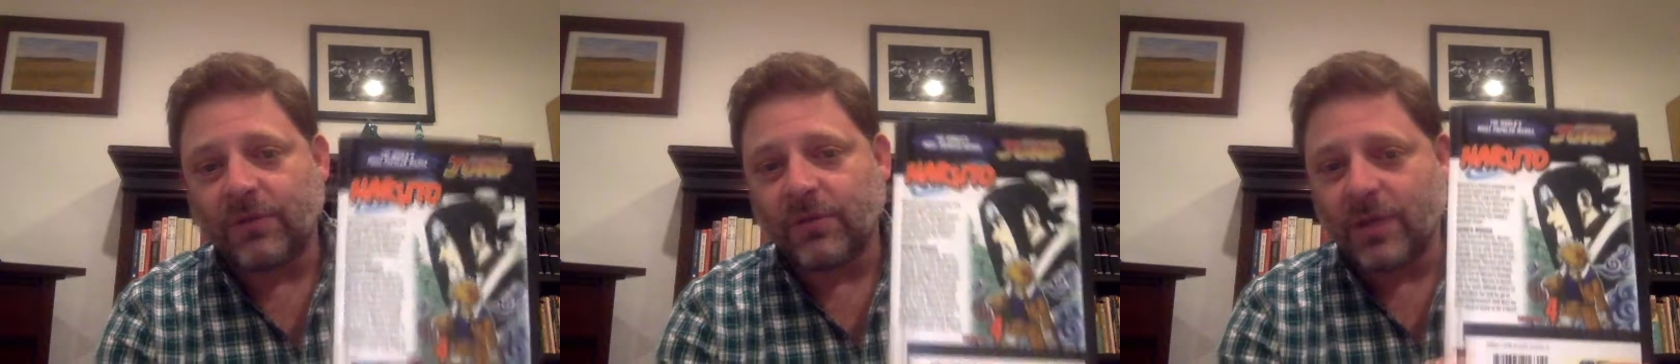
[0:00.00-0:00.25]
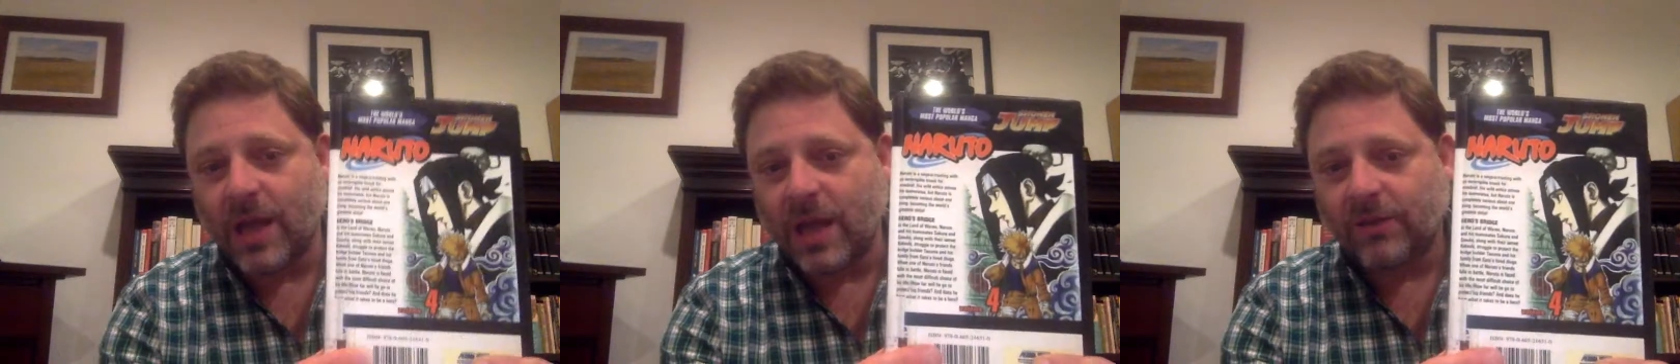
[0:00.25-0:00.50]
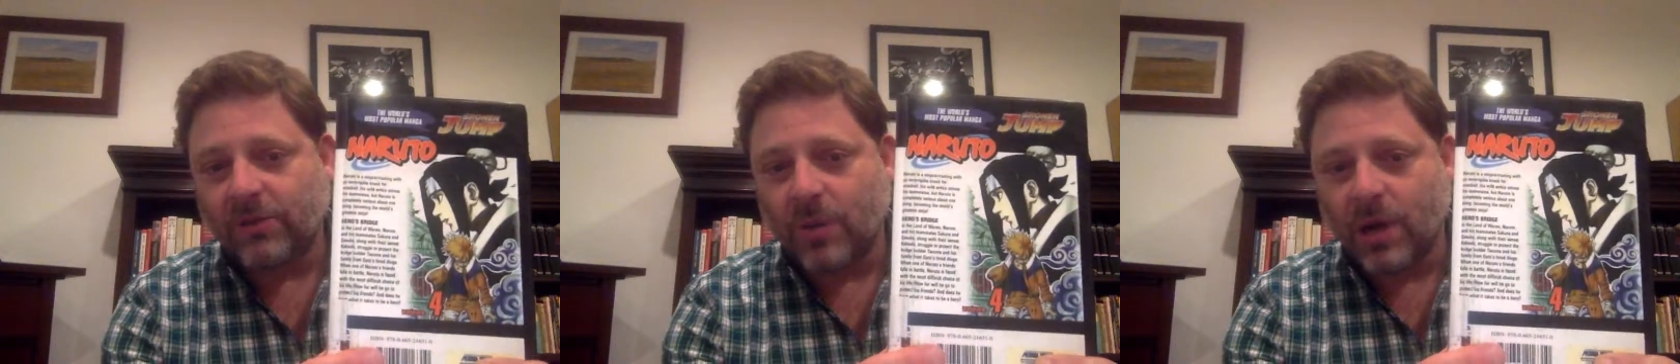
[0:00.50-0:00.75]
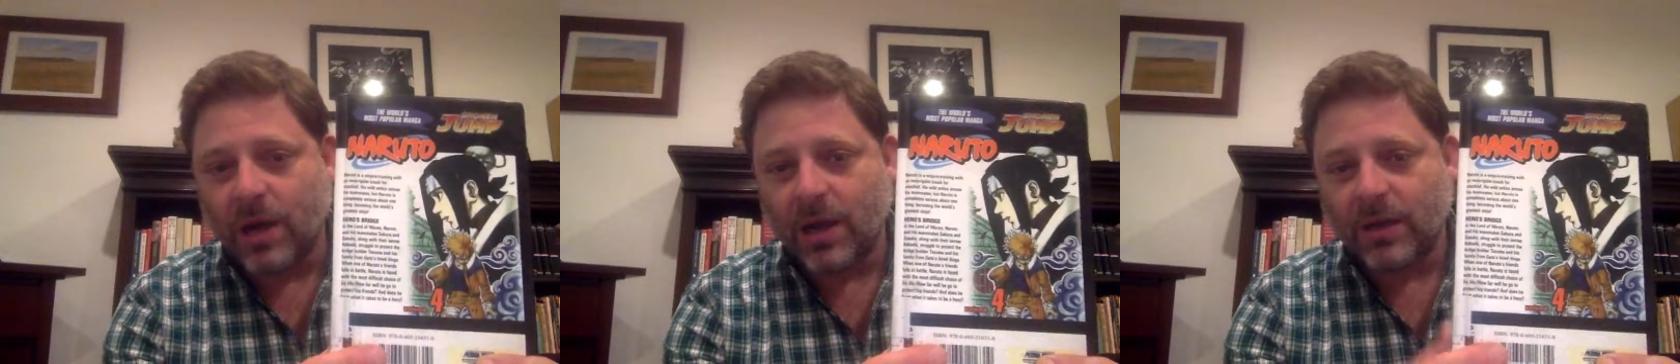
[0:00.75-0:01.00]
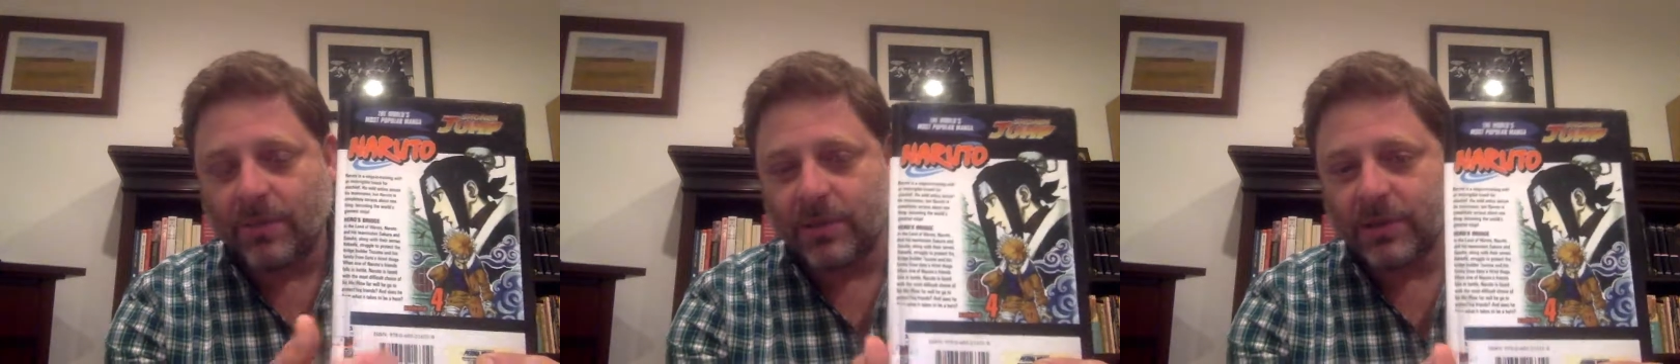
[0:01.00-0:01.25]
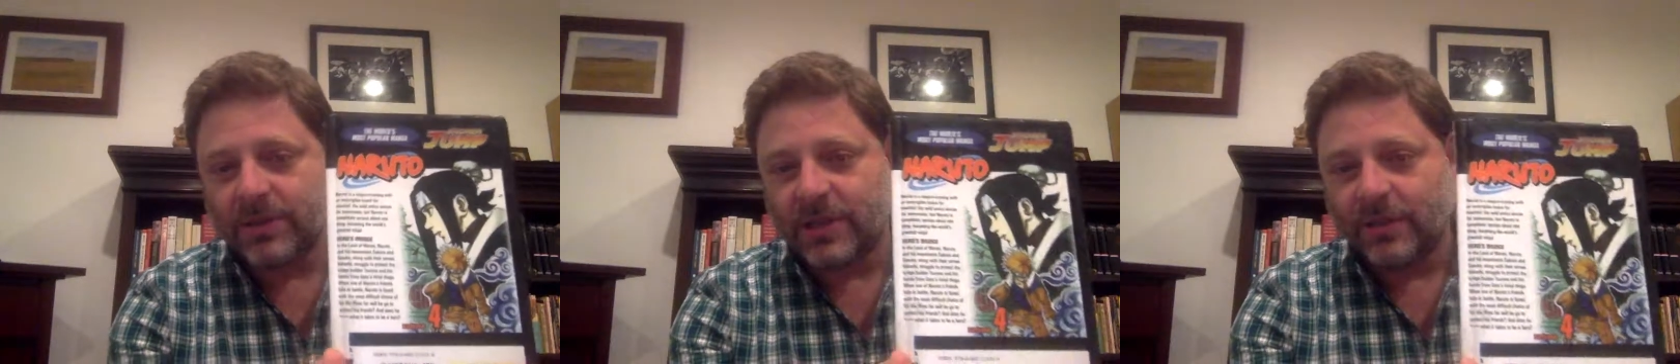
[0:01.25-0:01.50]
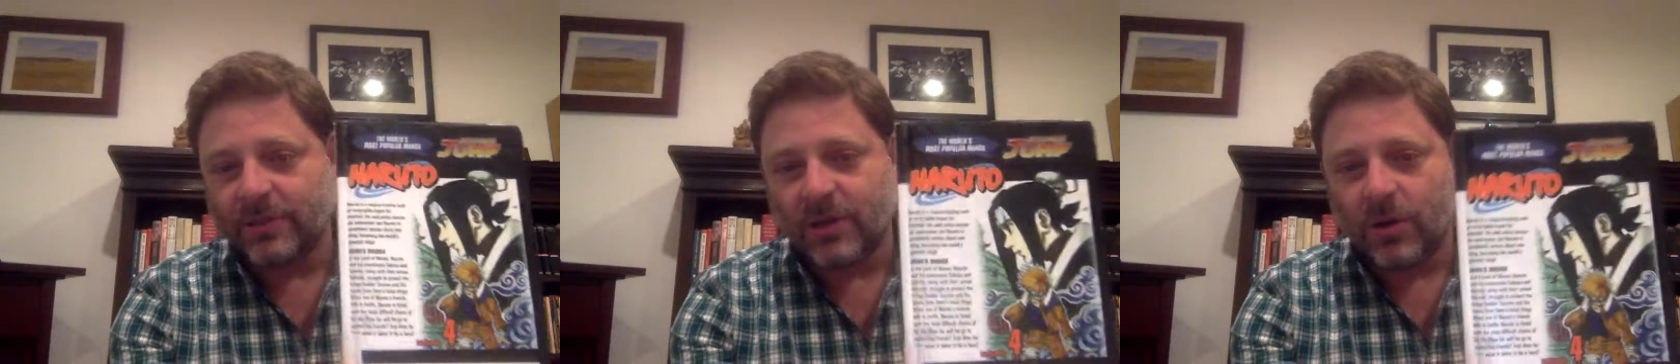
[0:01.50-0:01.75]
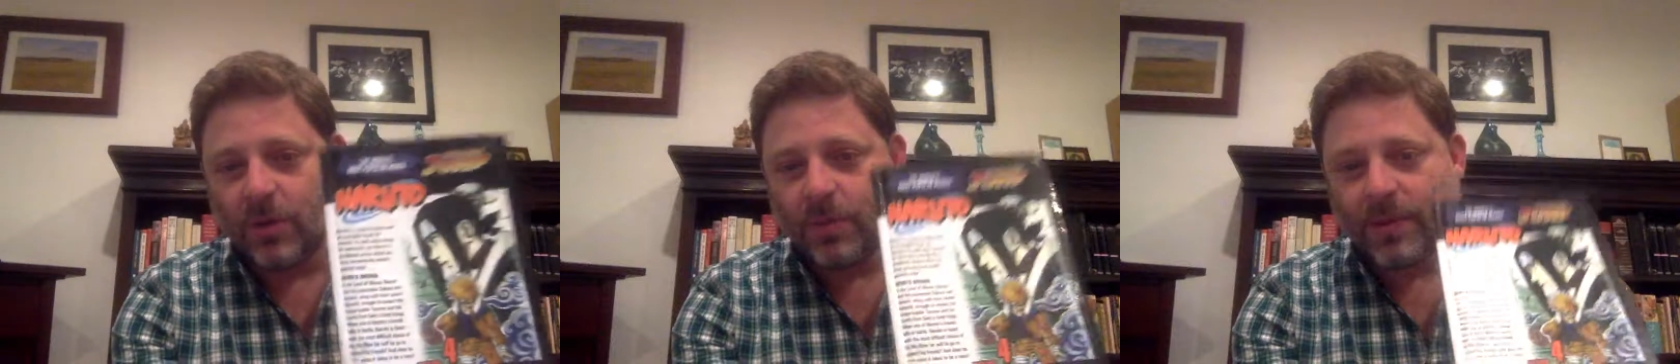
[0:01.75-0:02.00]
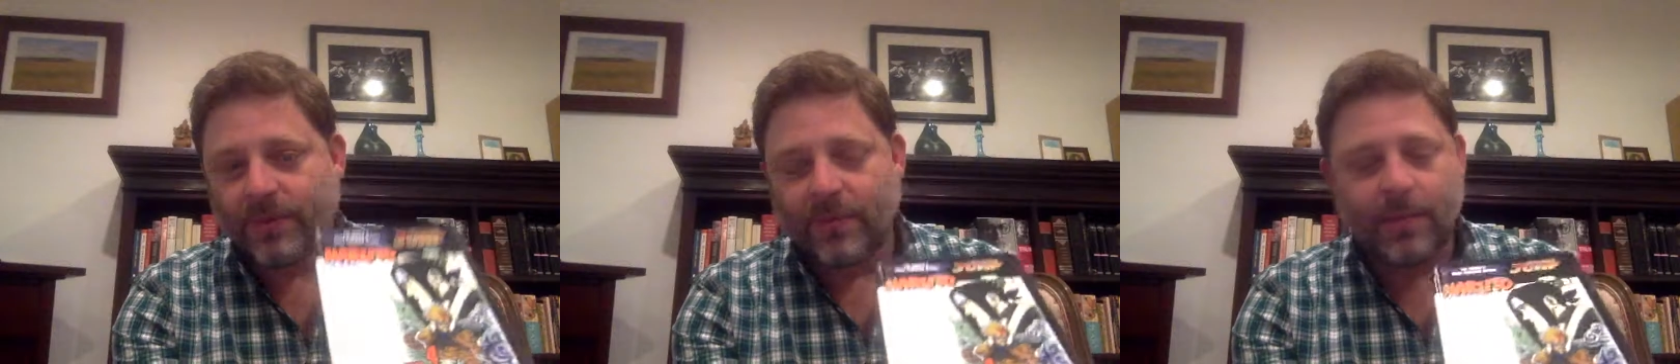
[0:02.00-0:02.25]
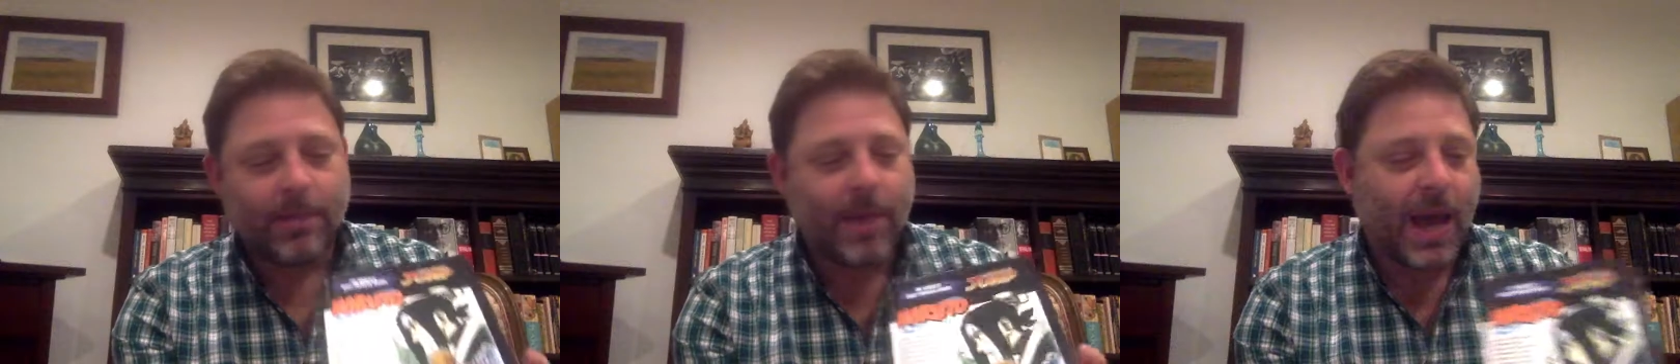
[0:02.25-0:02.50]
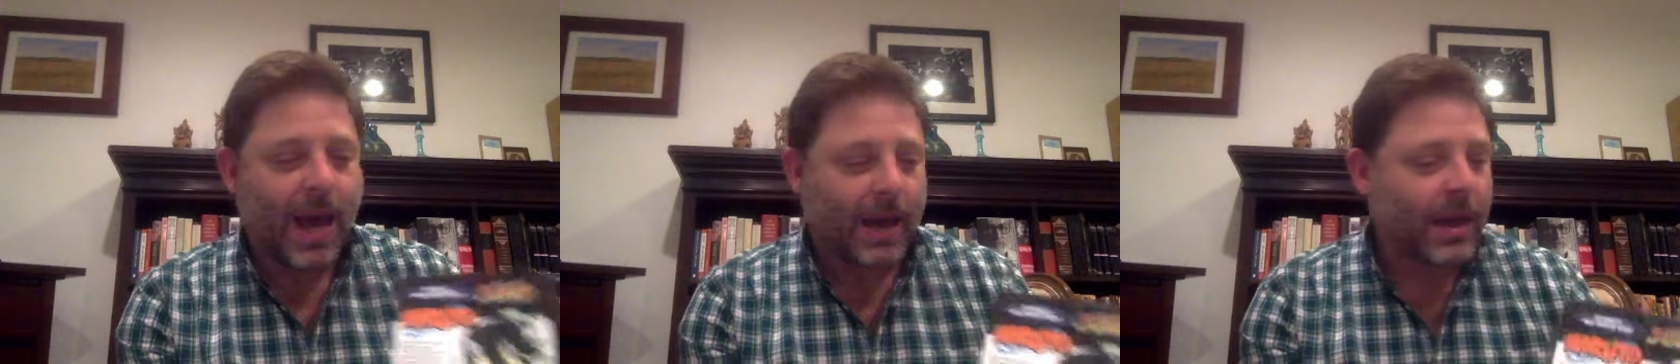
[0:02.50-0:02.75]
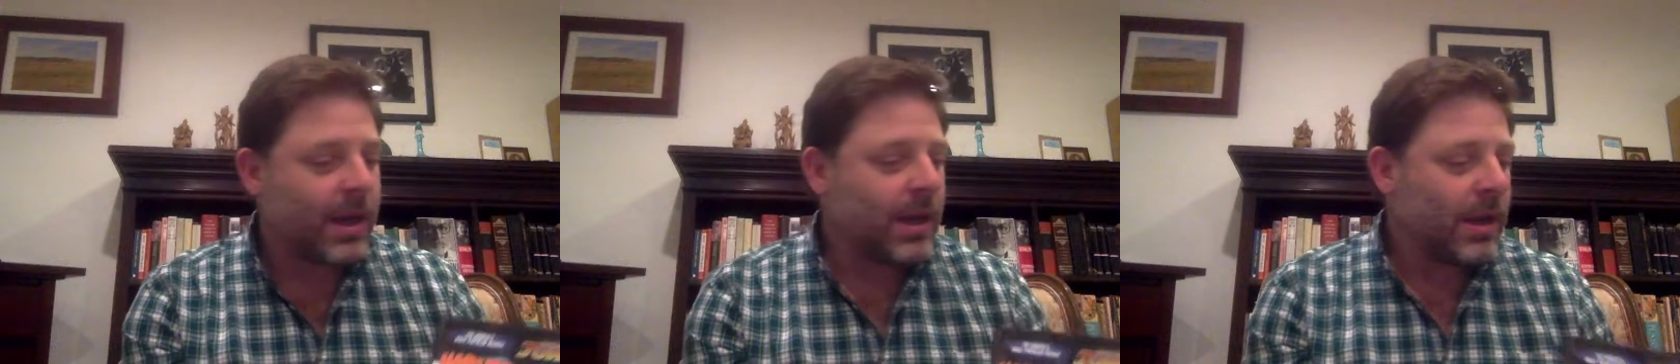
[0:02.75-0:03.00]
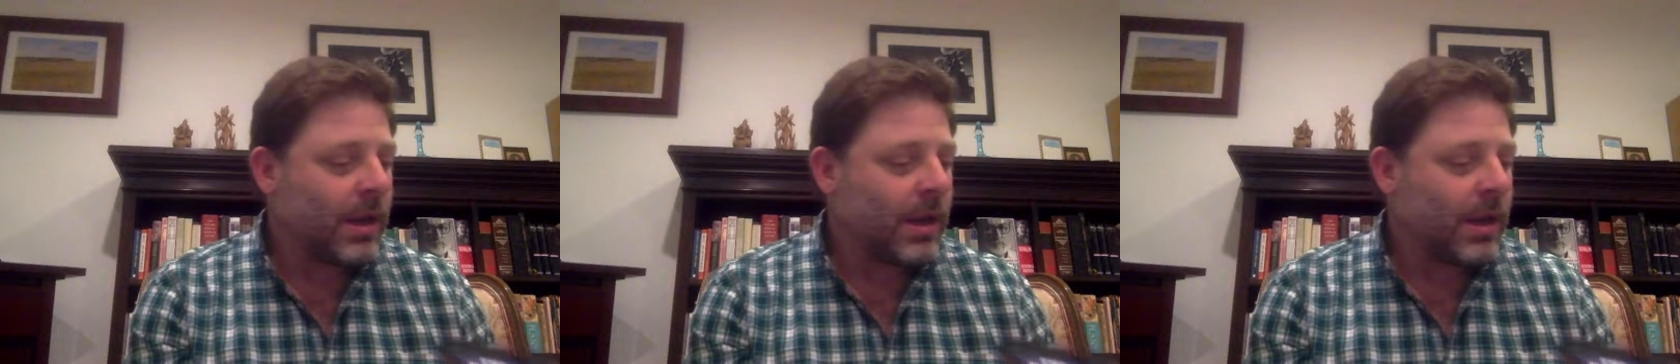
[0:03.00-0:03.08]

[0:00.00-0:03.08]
So that's why the book seems to open from the back.